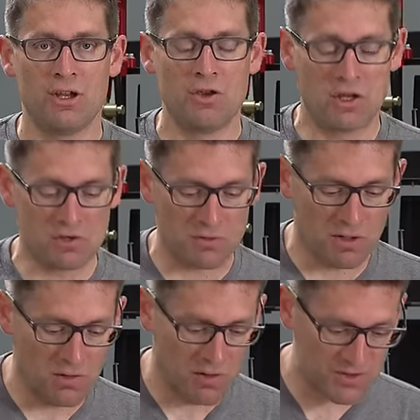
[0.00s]
You can
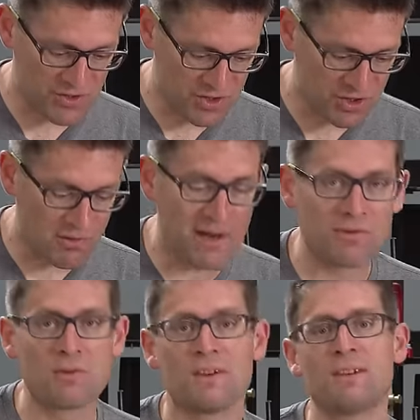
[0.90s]
drill holes straight
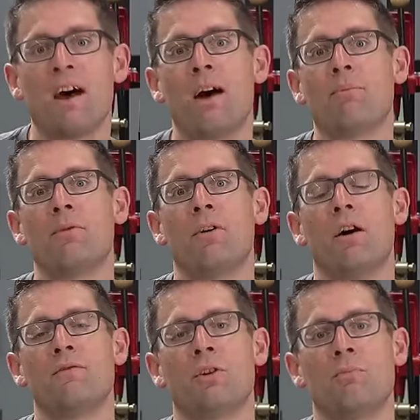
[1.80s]
through the top
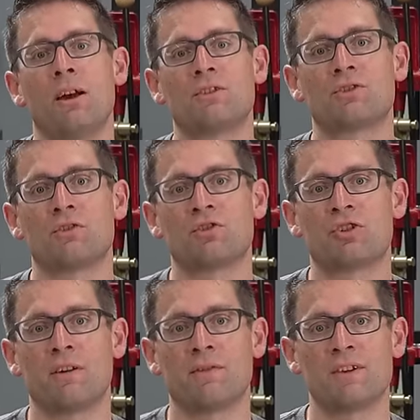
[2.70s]
of your bench
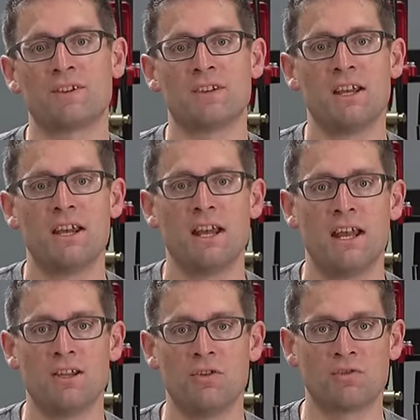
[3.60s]
surface
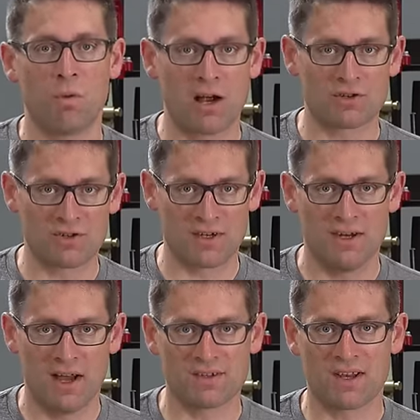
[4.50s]
and use washers and
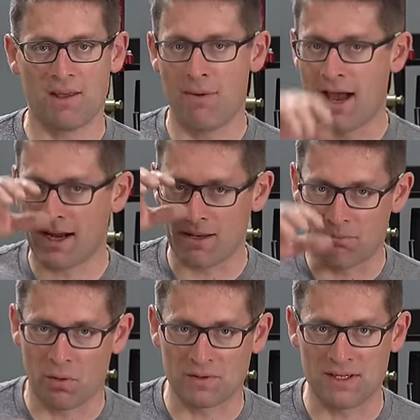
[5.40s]
nuts on the back and
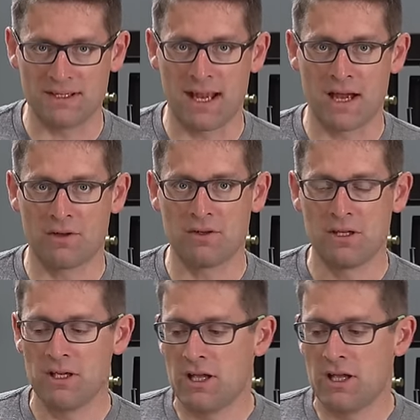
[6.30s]
bolt it down.